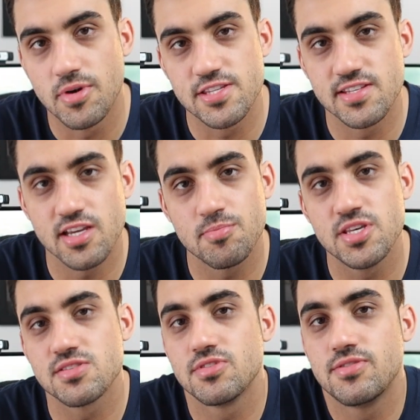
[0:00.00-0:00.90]
My second
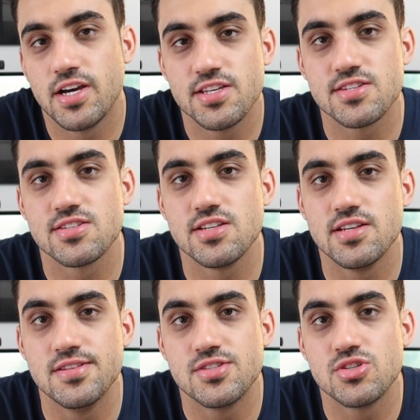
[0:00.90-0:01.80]
piece of advice
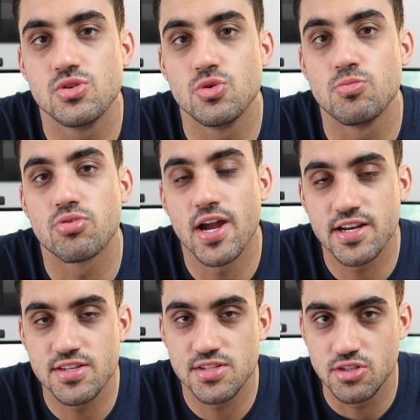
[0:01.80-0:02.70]
is to
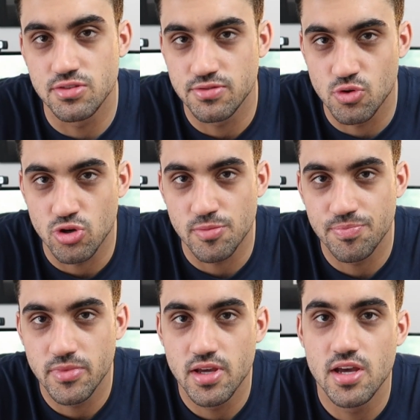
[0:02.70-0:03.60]
practice good
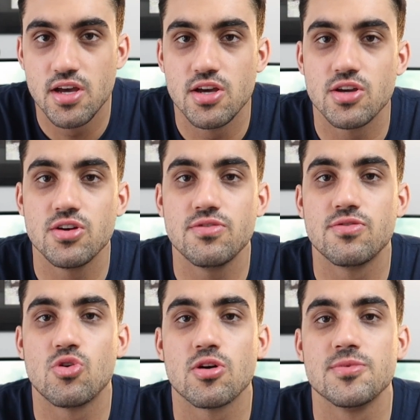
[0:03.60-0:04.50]
form. Good
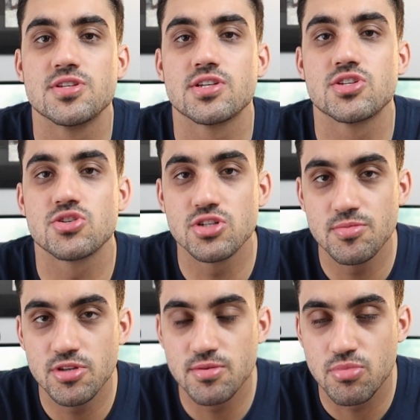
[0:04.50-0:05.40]
form is
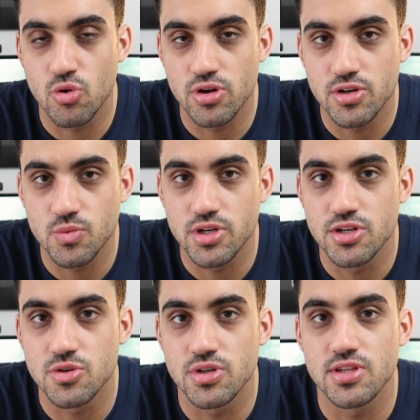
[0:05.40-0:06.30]
extremely important when
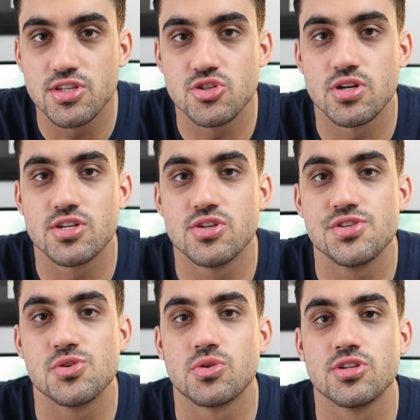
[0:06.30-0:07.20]
you're doing these
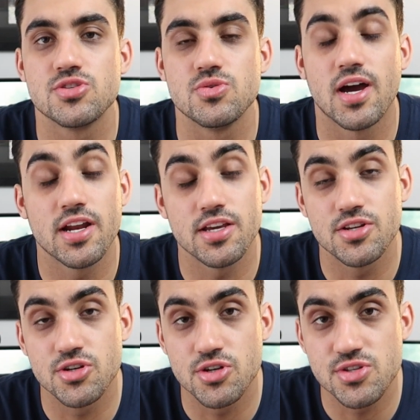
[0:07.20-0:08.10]
stretches in order to not
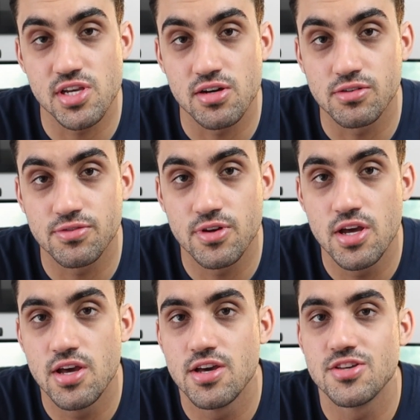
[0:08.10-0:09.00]
injure yourself.
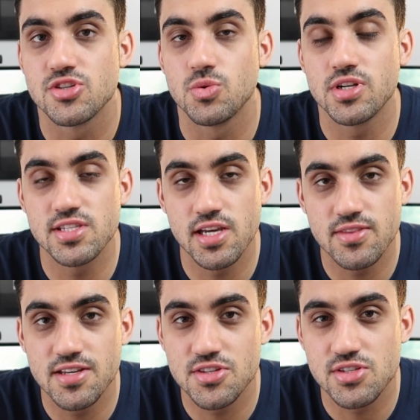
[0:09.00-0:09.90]
So you want to
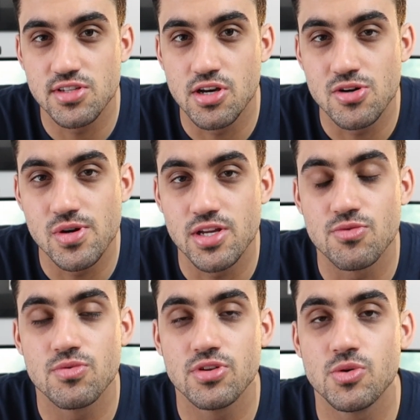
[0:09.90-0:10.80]
take things slow and
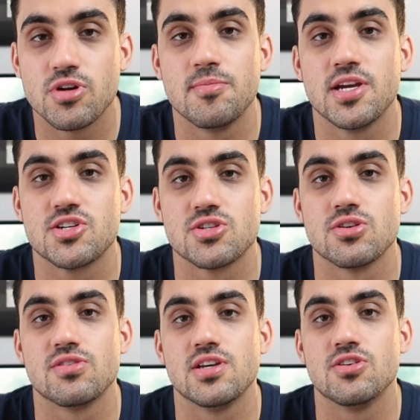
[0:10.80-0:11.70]
you really want to make
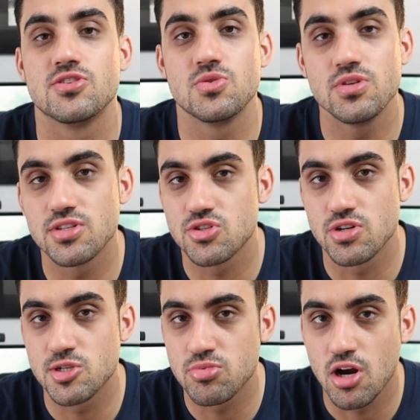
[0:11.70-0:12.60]
sure that you're doing the
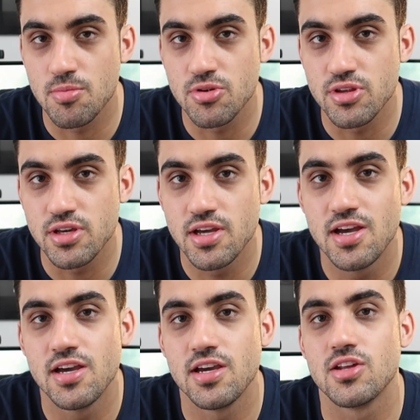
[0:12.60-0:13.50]
stretch properly
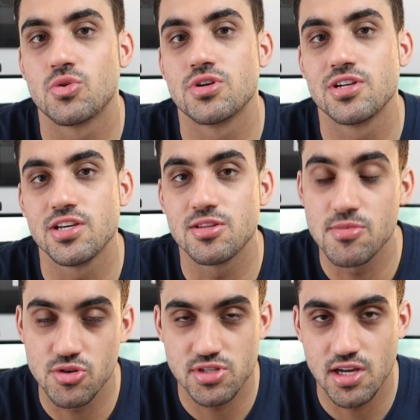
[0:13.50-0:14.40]
in order to get the
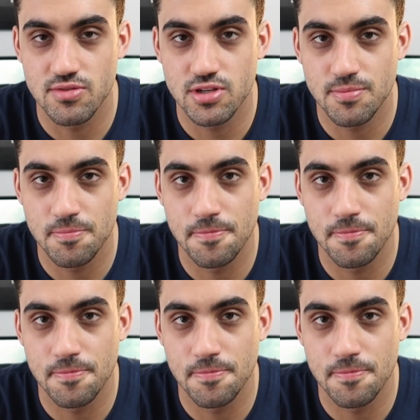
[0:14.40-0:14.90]
most out of it.